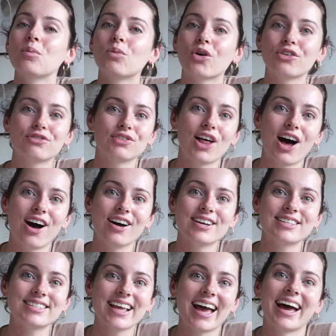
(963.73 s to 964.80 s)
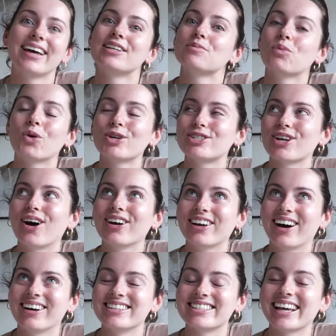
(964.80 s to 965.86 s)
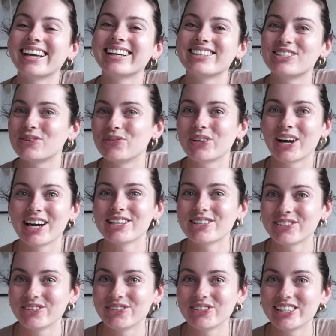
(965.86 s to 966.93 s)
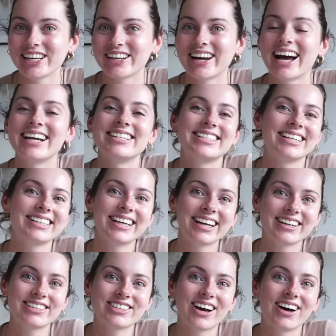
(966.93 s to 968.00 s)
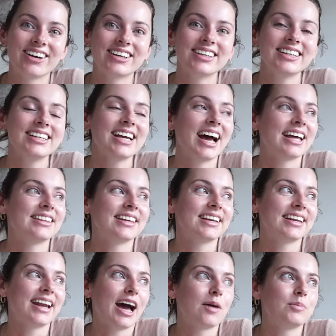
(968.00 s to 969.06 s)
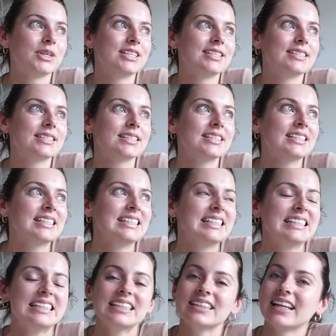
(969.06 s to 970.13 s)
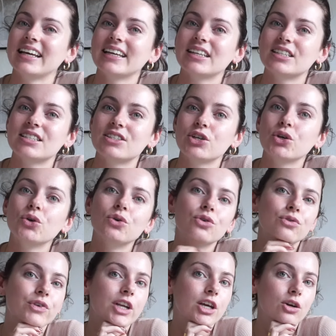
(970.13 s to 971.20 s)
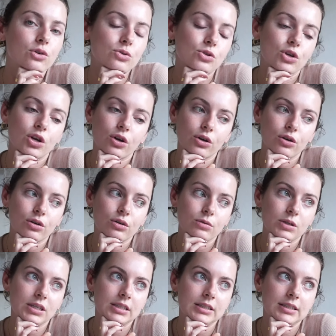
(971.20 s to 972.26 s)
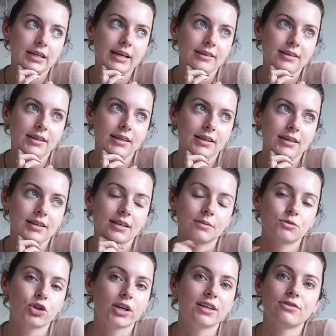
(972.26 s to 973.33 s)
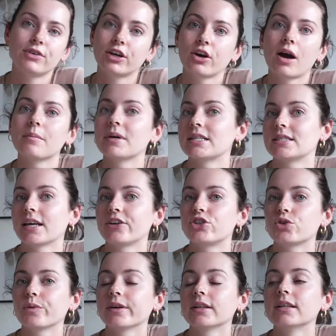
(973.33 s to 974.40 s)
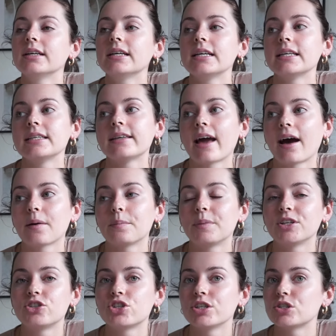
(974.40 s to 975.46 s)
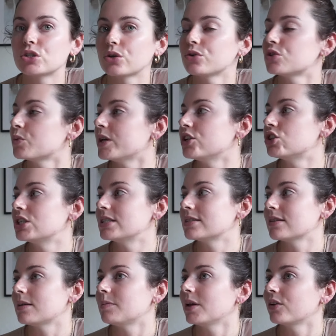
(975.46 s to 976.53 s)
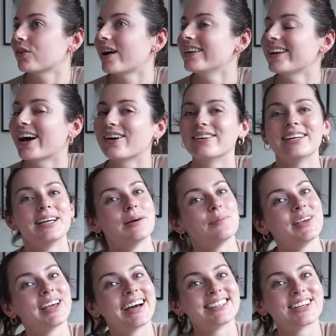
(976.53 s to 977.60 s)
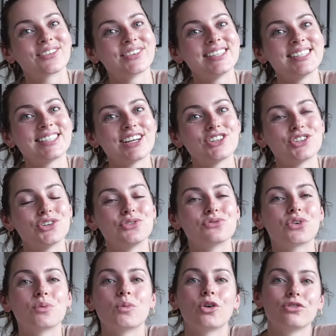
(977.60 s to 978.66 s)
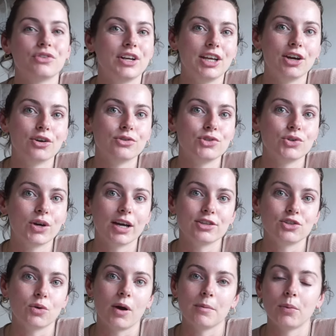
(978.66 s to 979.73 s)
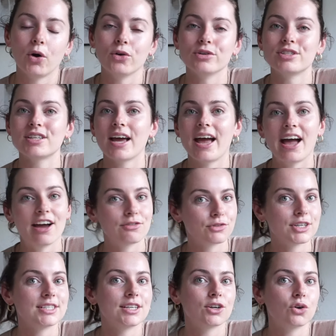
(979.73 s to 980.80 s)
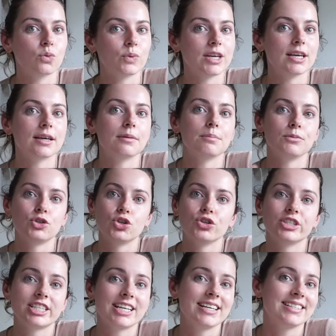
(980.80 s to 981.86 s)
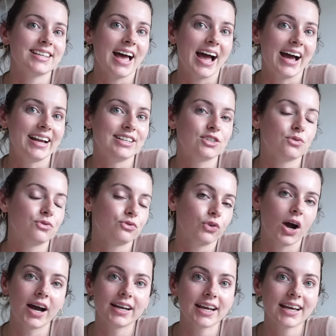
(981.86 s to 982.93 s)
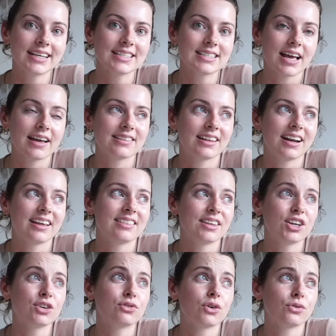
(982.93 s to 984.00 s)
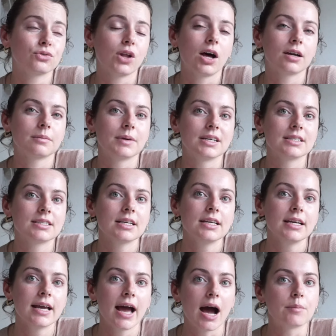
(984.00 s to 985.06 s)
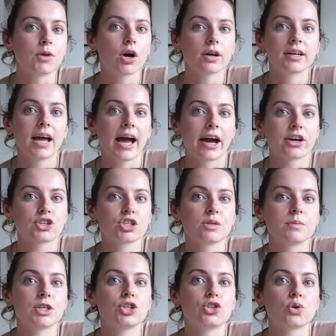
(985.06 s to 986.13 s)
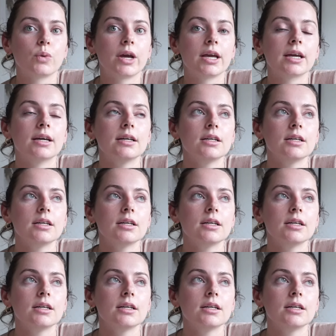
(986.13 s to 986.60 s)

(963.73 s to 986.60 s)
more vlogs, and more dog content, because if you guys are new here, I did get a dog. I think it happened like two videos ago, I think. I'm trying to figure out my schedule. Yeah, but she's so sweet. She's sleeping right now. But yeah, definitely stay tuned for more videos. You guys know I post every single week, Tuesdays and Fridays, and then I think for Vlogmas, I'm not going to actually be doing